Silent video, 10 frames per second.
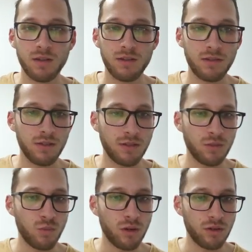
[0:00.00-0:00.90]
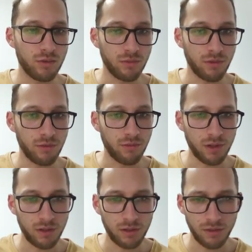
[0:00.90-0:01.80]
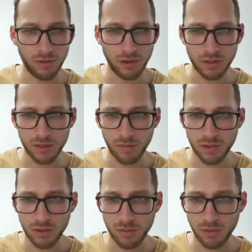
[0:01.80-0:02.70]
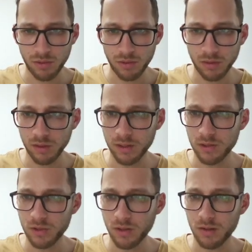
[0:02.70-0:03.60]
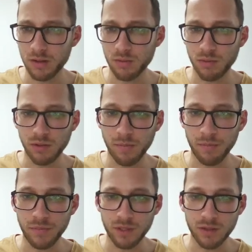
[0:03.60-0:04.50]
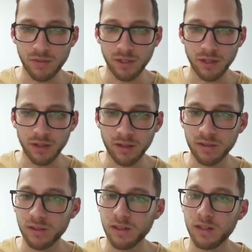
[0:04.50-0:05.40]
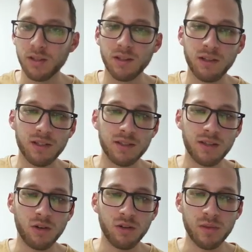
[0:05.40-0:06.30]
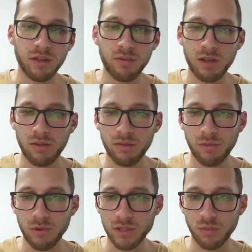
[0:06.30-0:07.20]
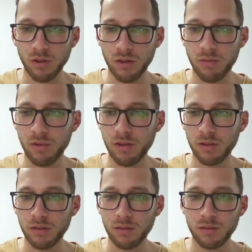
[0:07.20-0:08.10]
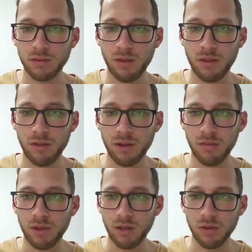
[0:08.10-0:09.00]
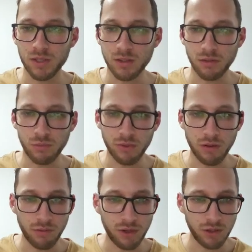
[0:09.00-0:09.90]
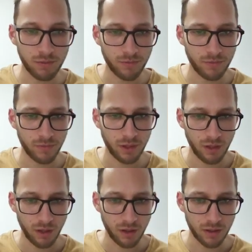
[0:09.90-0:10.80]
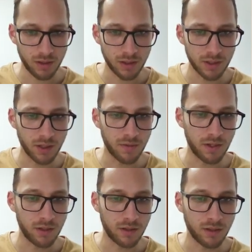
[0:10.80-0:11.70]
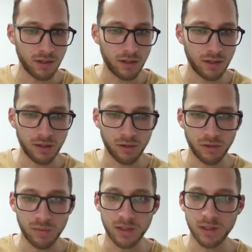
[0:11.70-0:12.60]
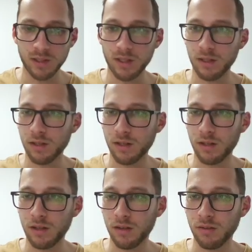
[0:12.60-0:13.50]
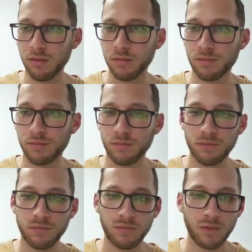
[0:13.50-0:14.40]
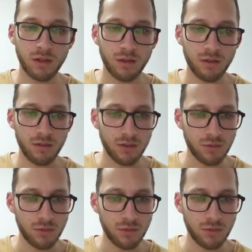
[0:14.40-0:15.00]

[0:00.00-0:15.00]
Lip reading: 6 is 1, 2, 3. Everything is possible. Let's check this one. Yep, this felt like it can only be a 3. 4 is 1, 3. 33 can only start with a 3. And then 6, 7, 8, 9 can only be 6, 8, 9 here. Because